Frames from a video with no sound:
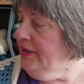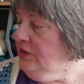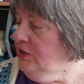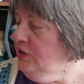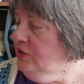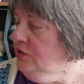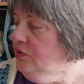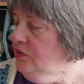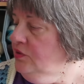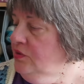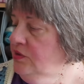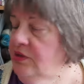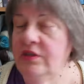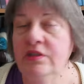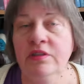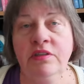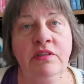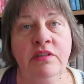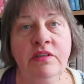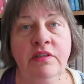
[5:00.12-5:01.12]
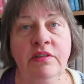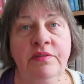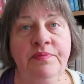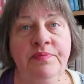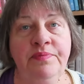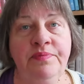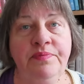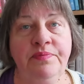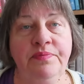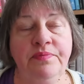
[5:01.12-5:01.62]
used
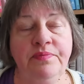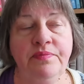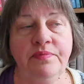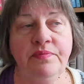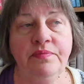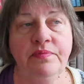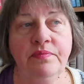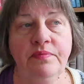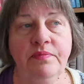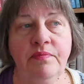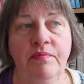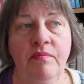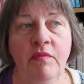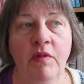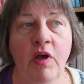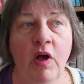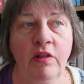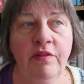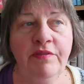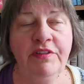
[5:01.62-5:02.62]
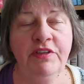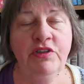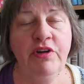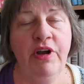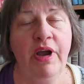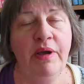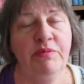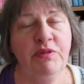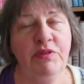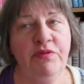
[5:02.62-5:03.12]
all the
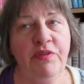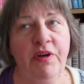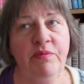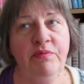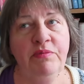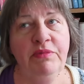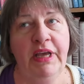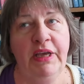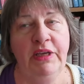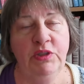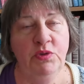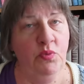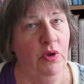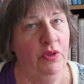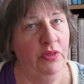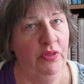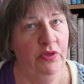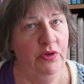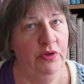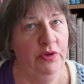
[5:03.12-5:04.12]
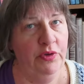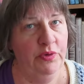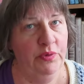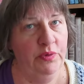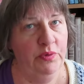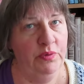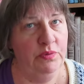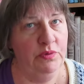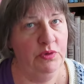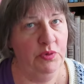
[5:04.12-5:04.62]
scraps from days one
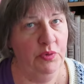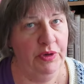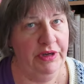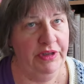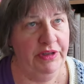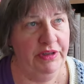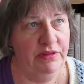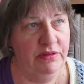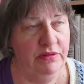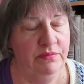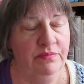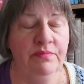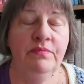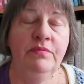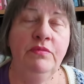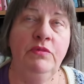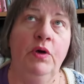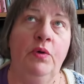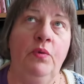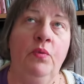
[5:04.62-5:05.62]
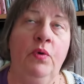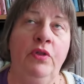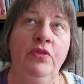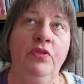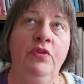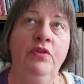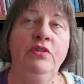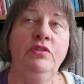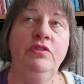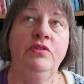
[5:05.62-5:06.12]
through twenty, no, one
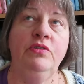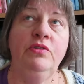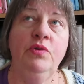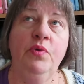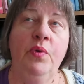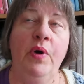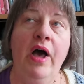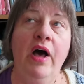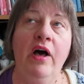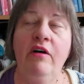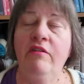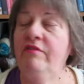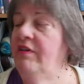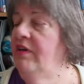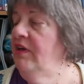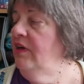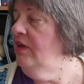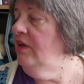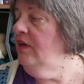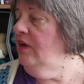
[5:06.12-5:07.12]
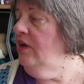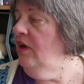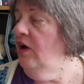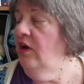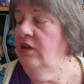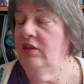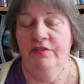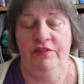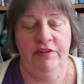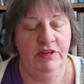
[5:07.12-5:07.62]
through twelve
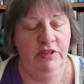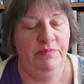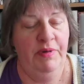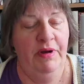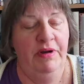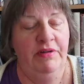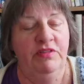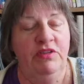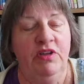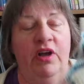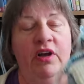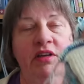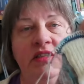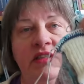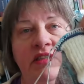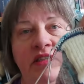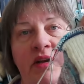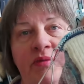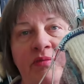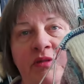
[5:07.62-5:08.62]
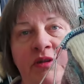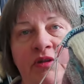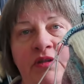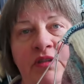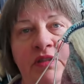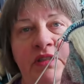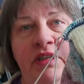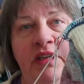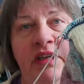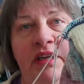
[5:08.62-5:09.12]
on the first pair of socks, and I'm
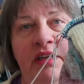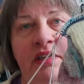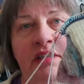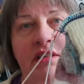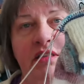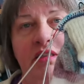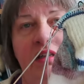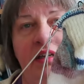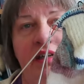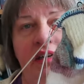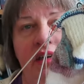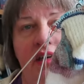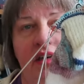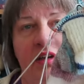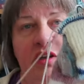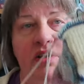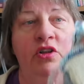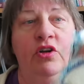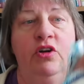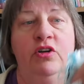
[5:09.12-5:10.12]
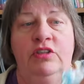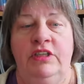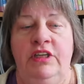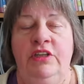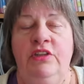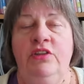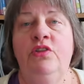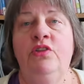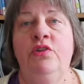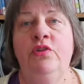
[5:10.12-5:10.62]
using
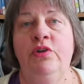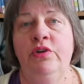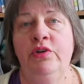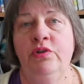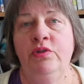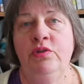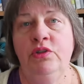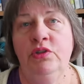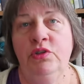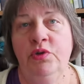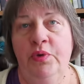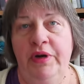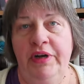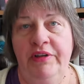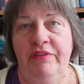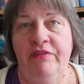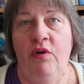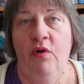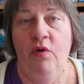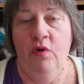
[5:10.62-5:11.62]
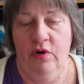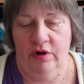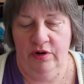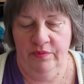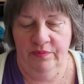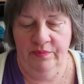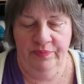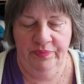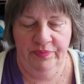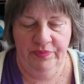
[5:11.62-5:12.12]
thirteen through
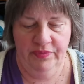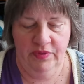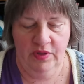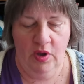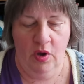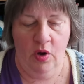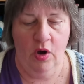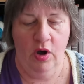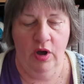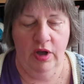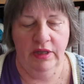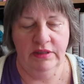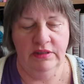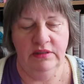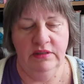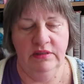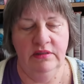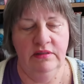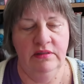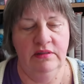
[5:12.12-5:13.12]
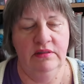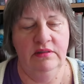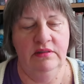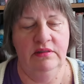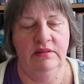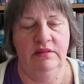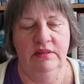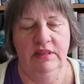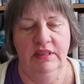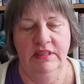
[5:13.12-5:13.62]
twenty-four on
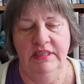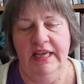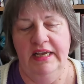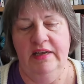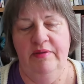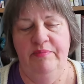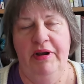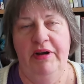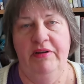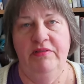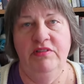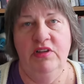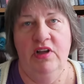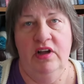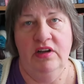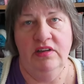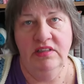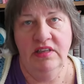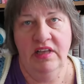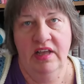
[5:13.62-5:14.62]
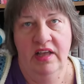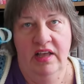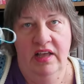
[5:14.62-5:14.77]
the second pair of socks.